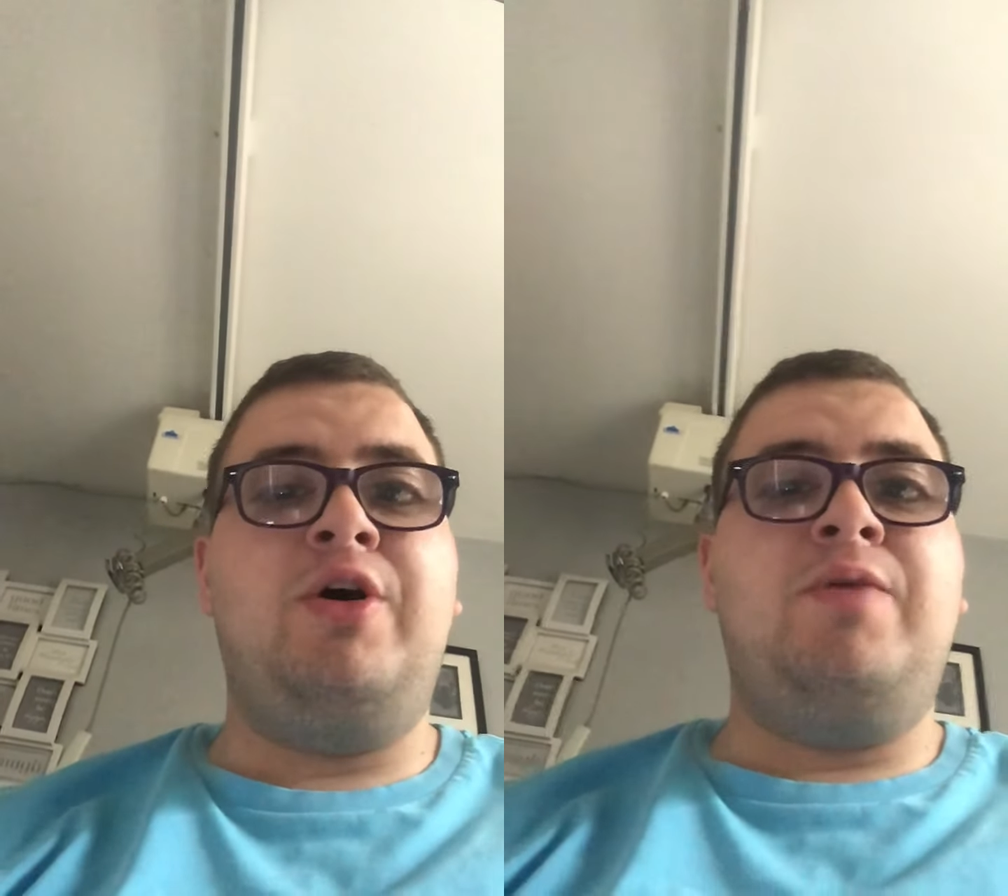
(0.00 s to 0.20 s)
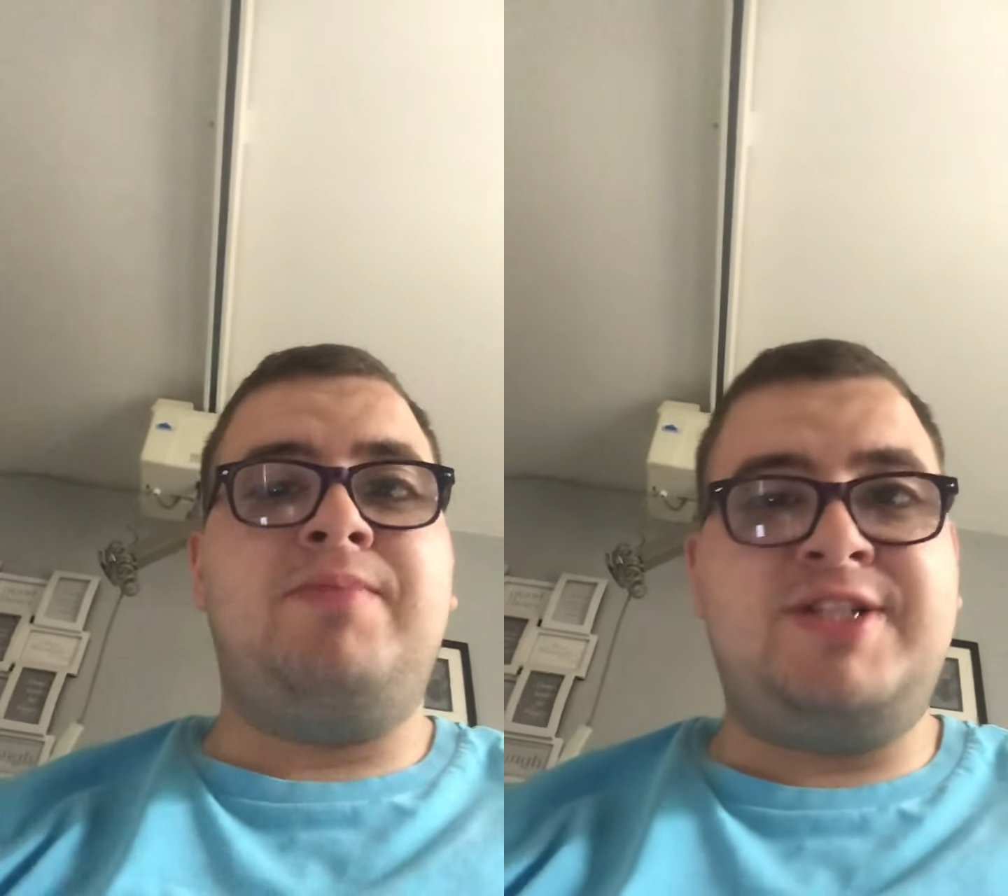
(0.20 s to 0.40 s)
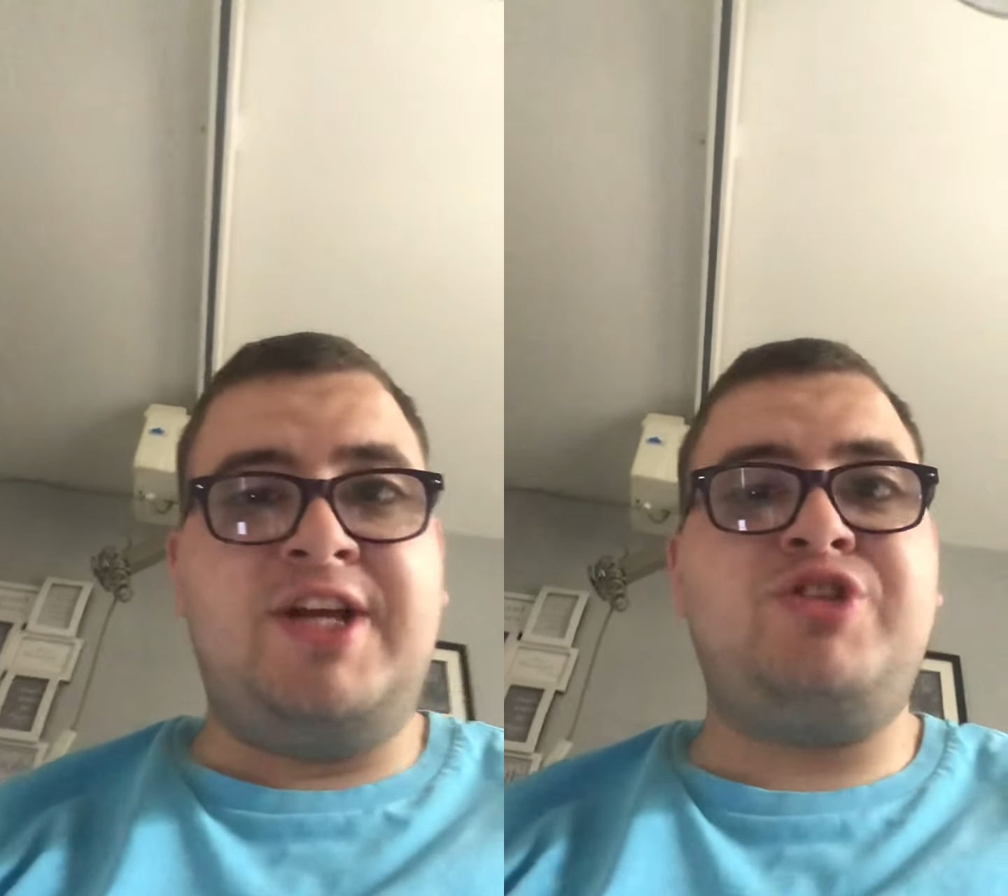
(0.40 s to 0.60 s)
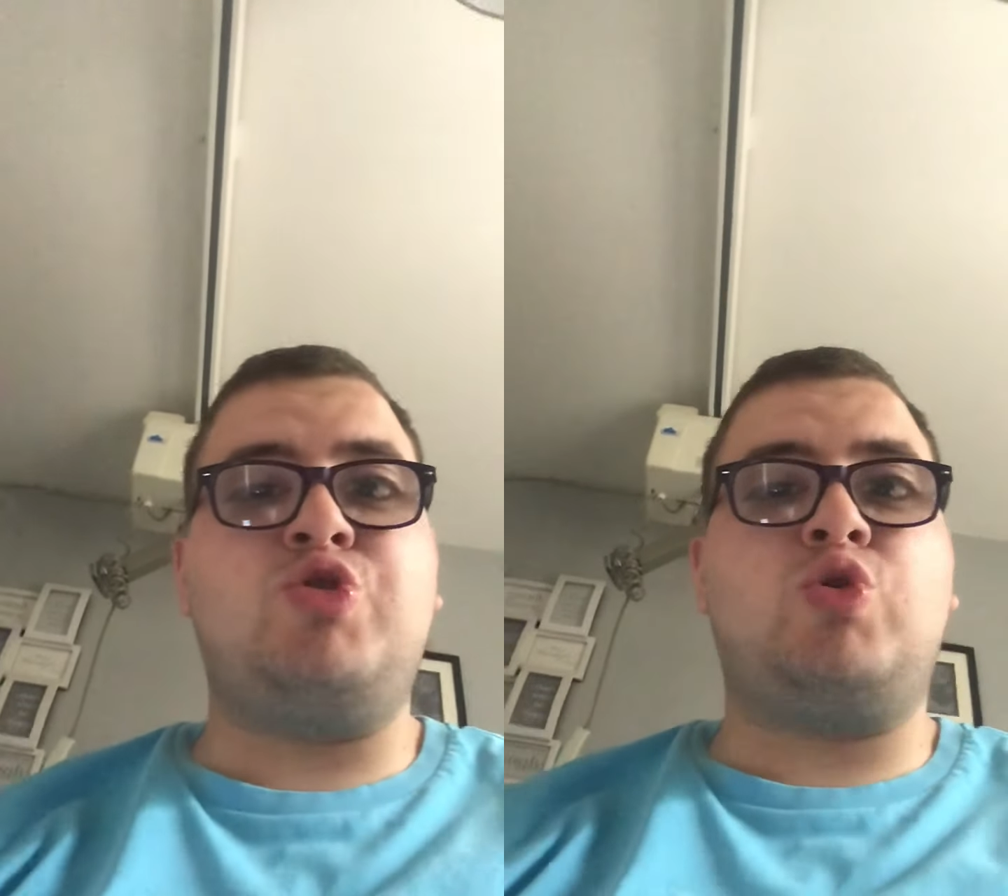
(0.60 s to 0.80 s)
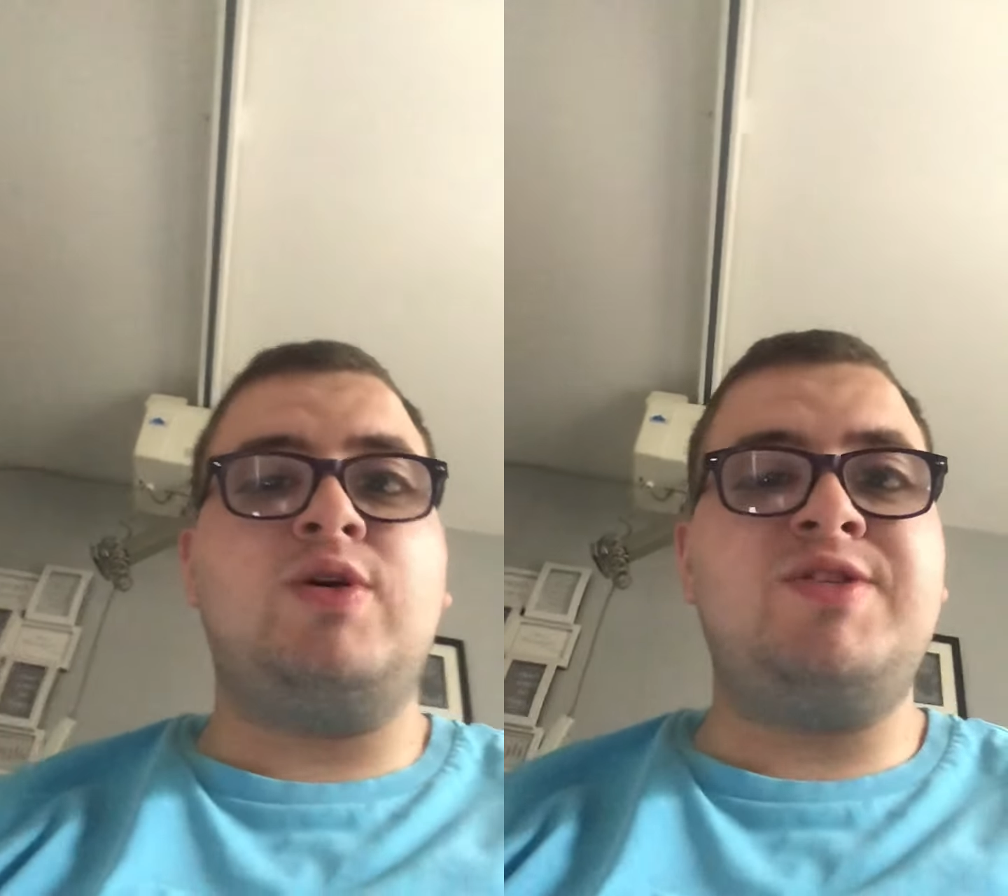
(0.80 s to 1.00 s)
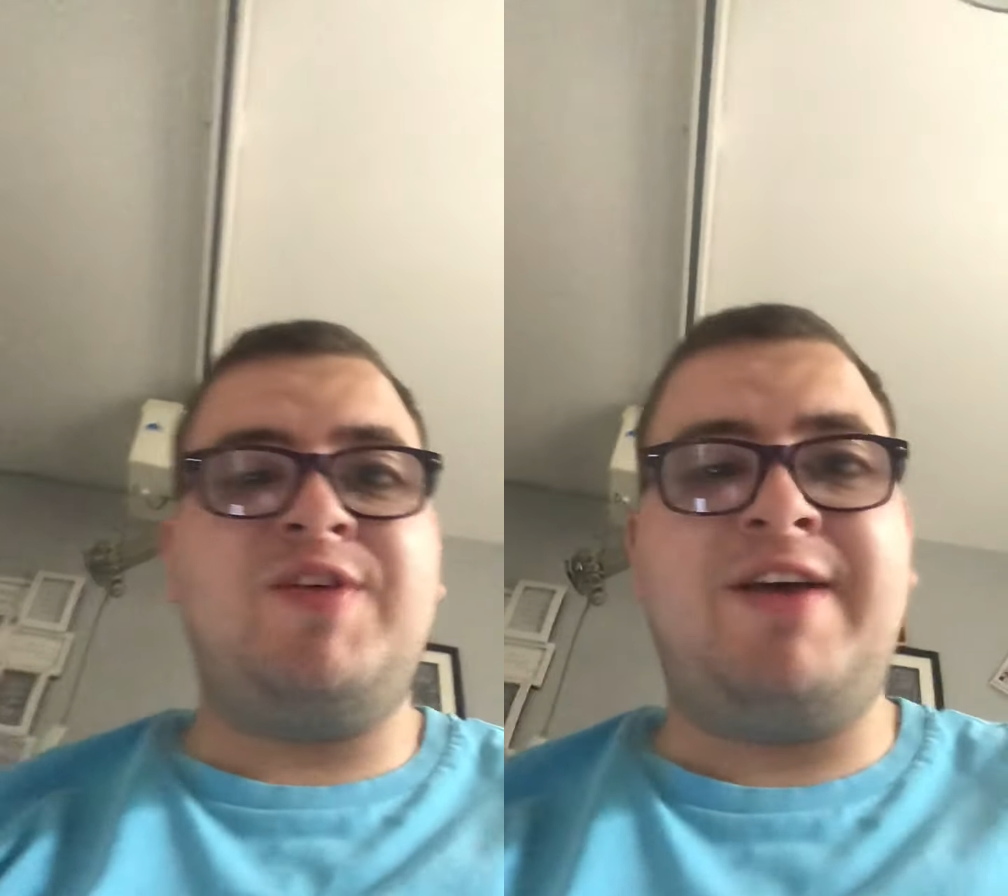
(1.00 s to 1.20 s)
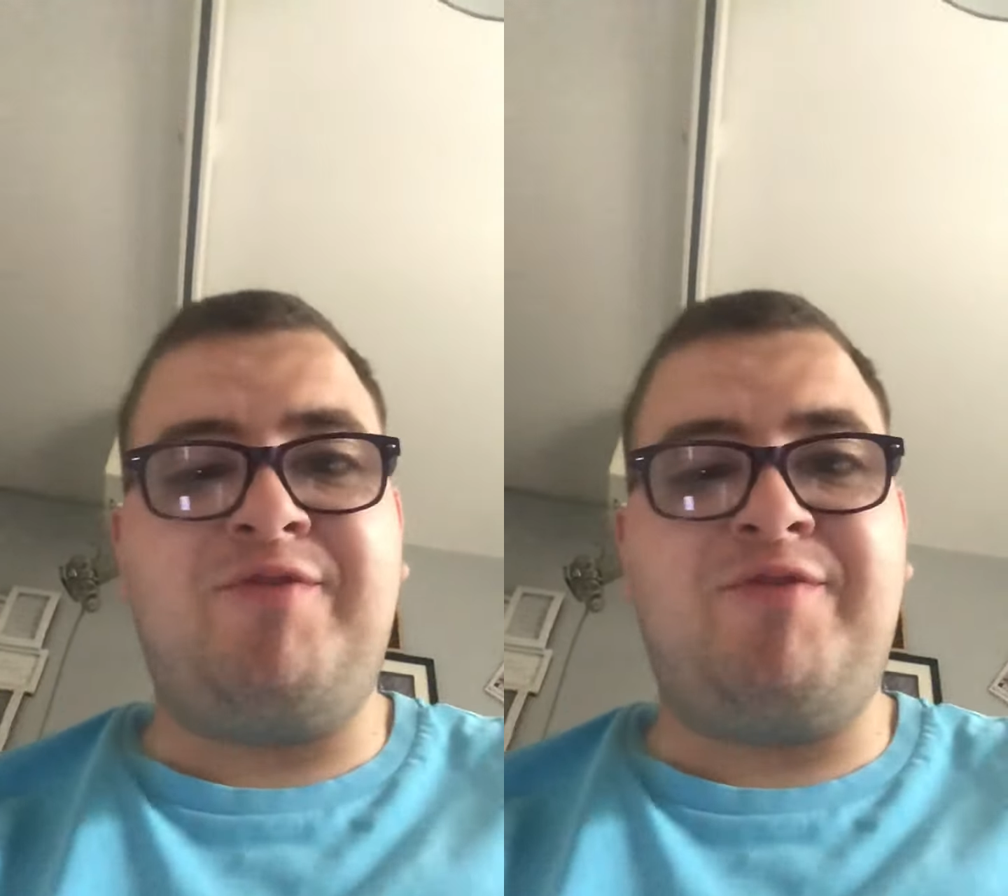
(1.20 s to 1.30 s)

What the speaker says: potential Chris Van